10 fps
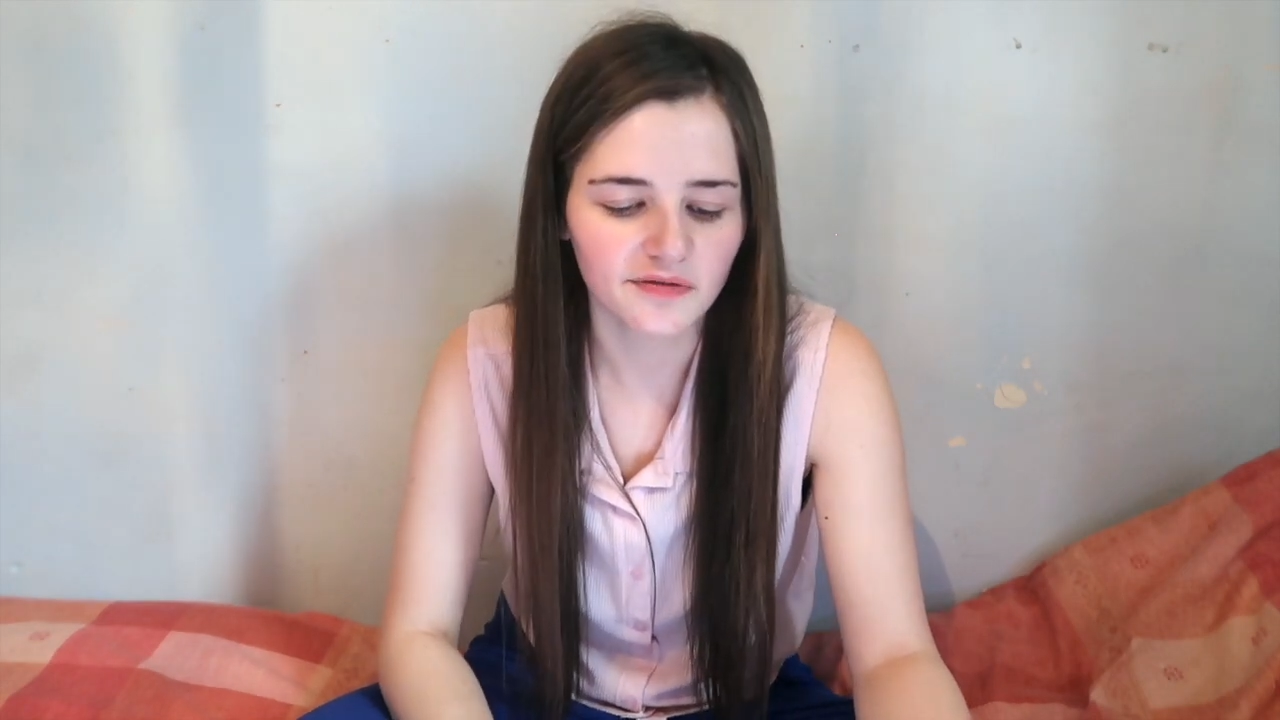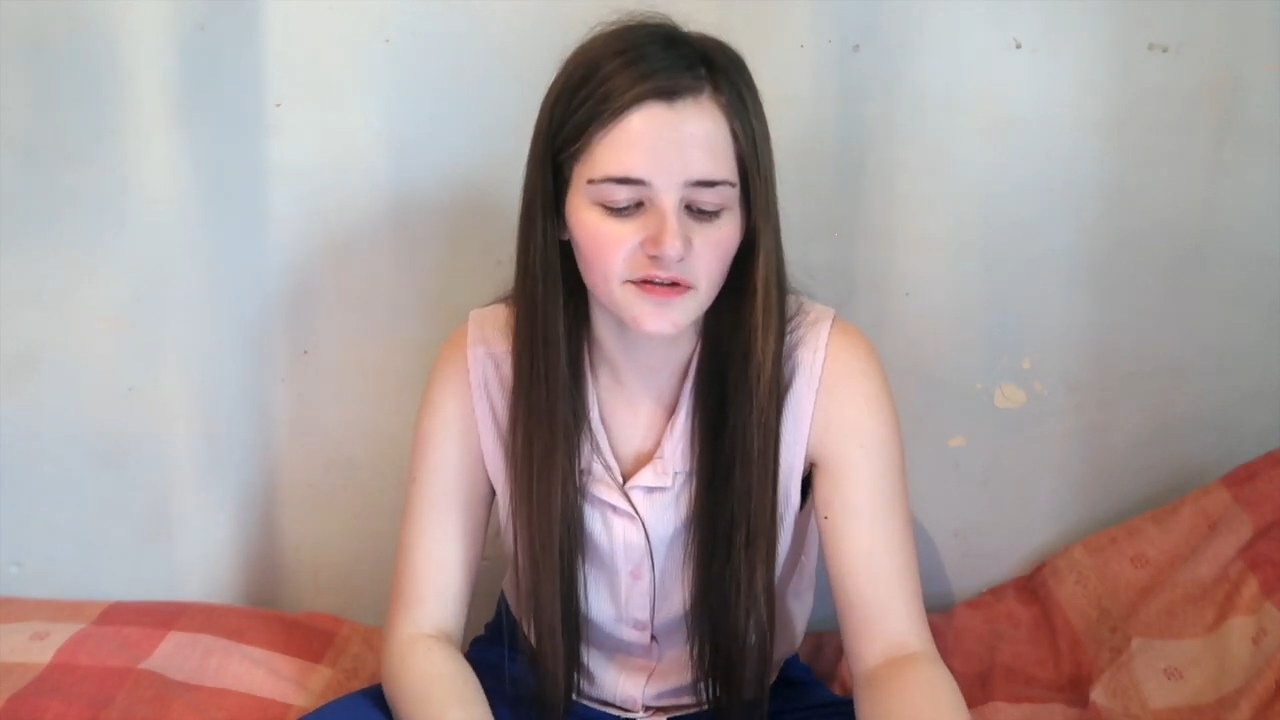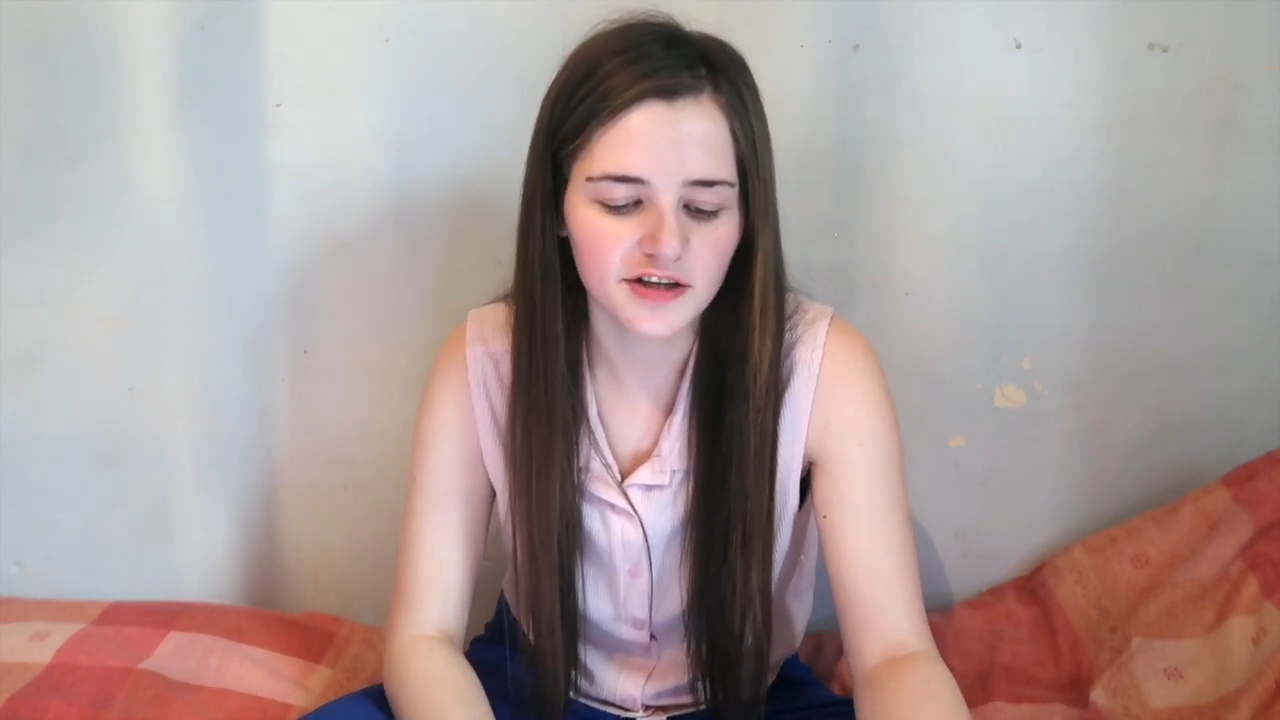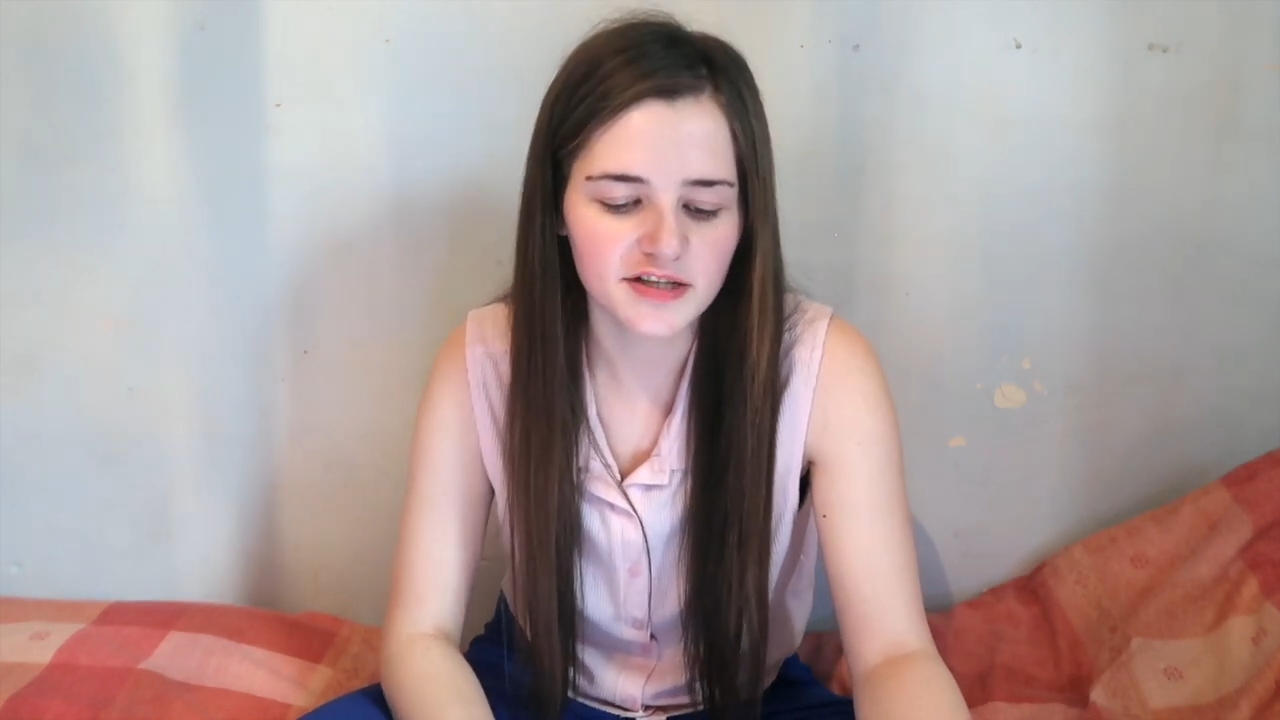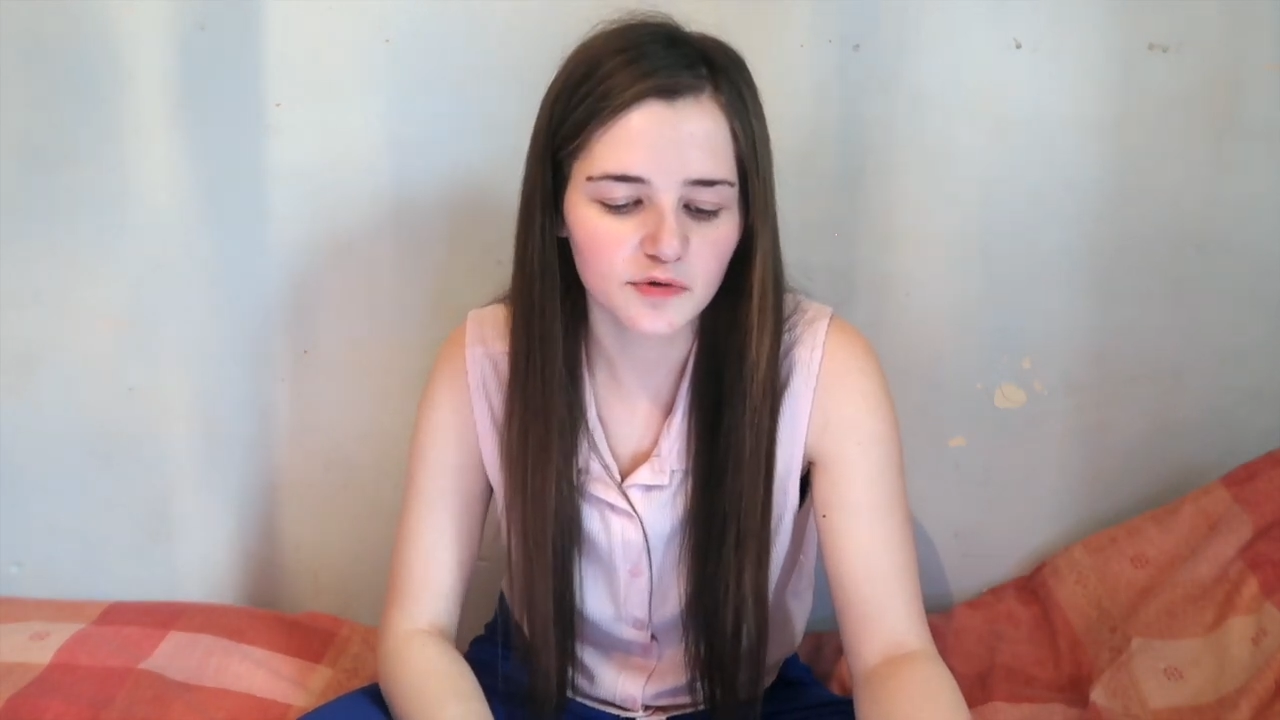
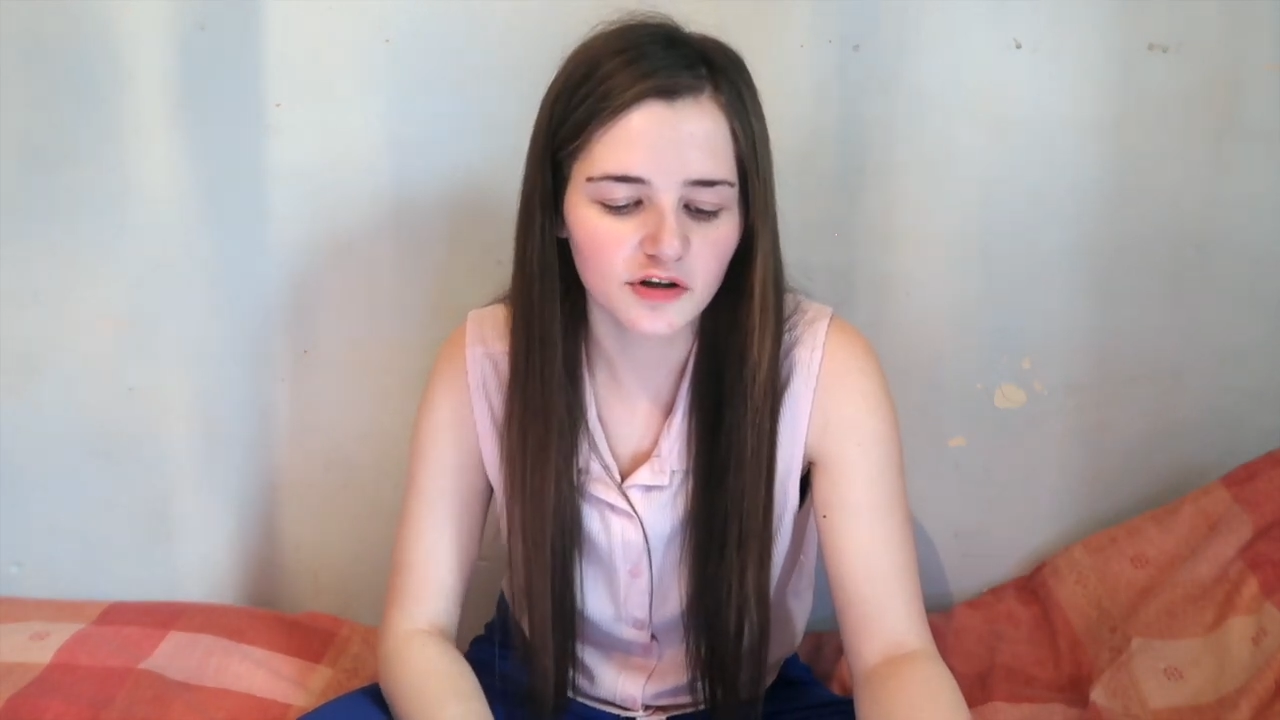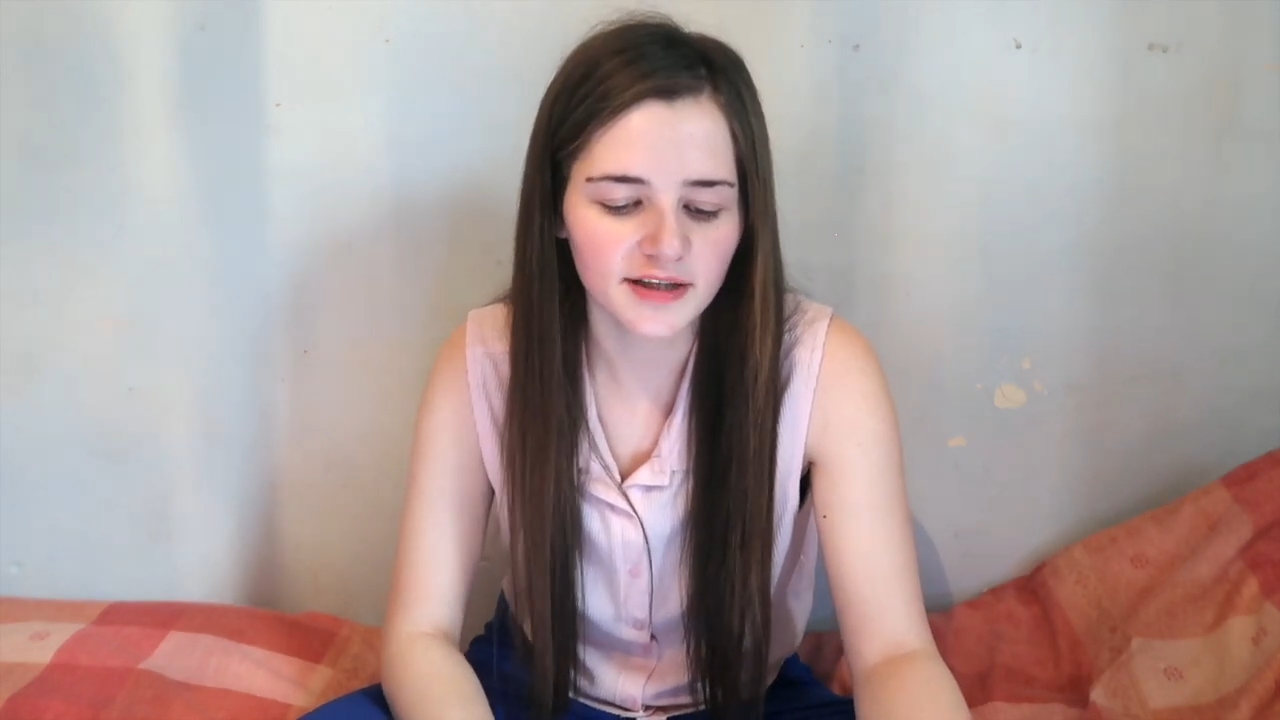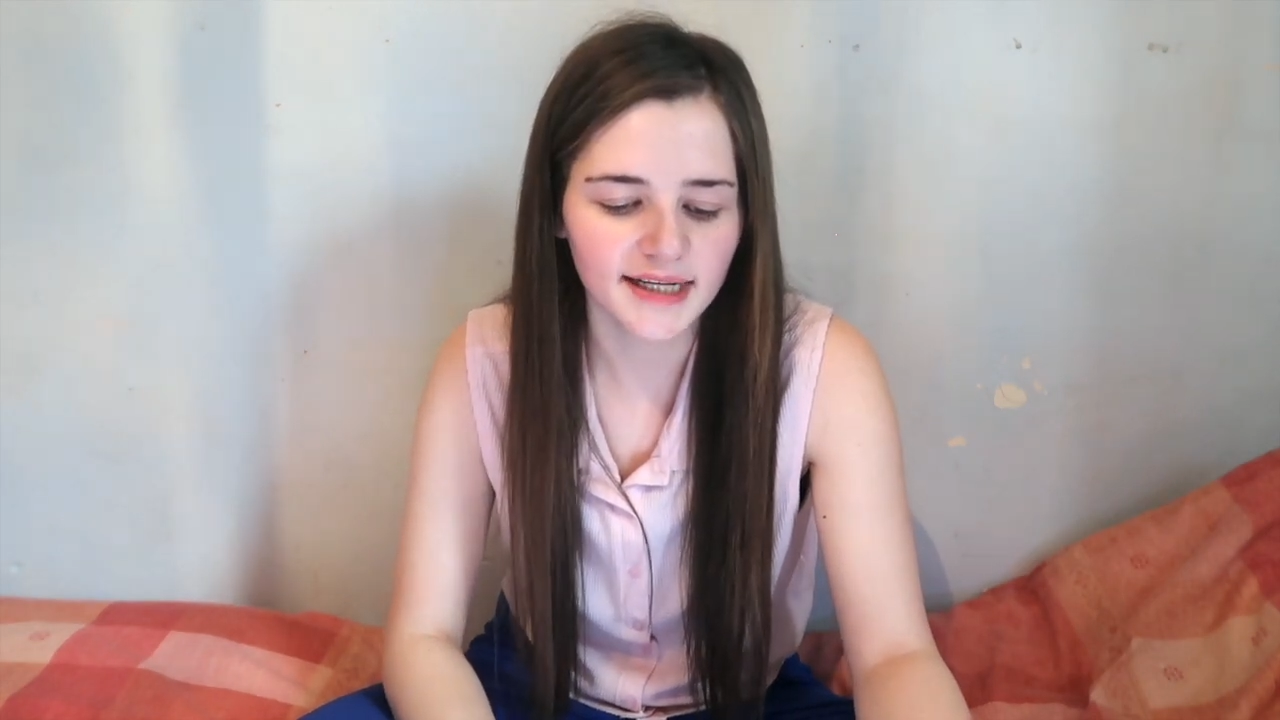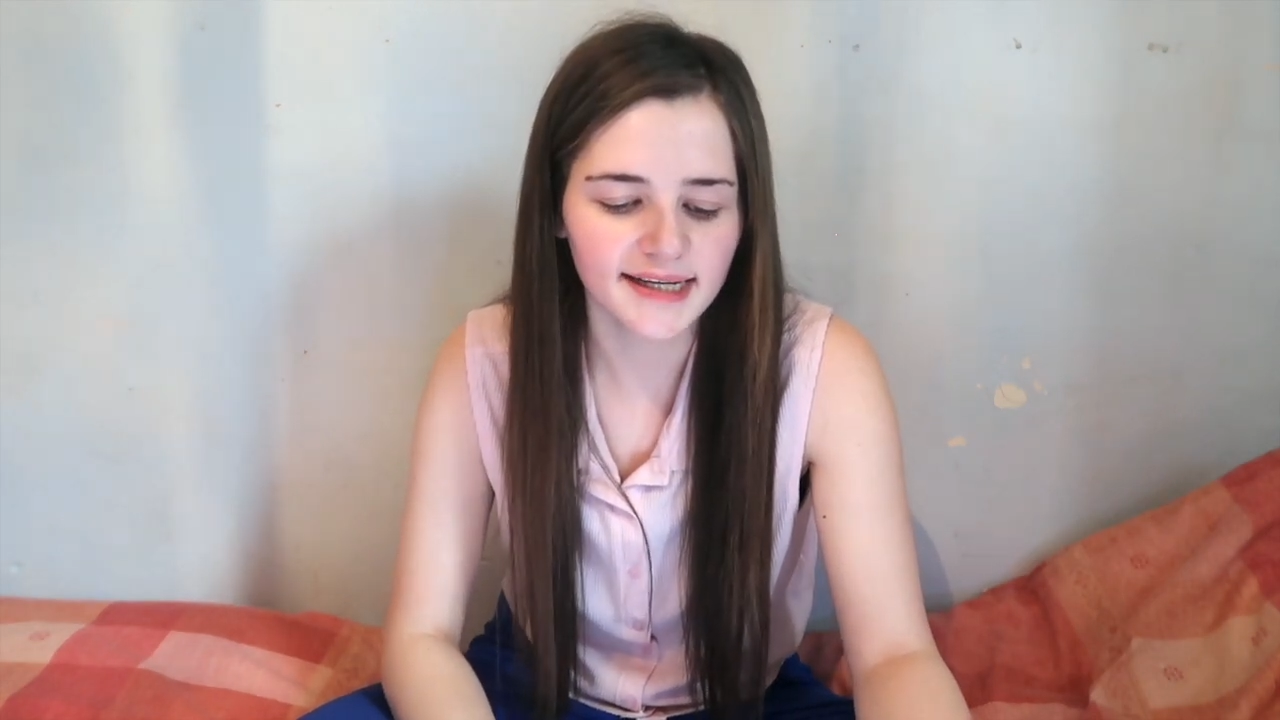first one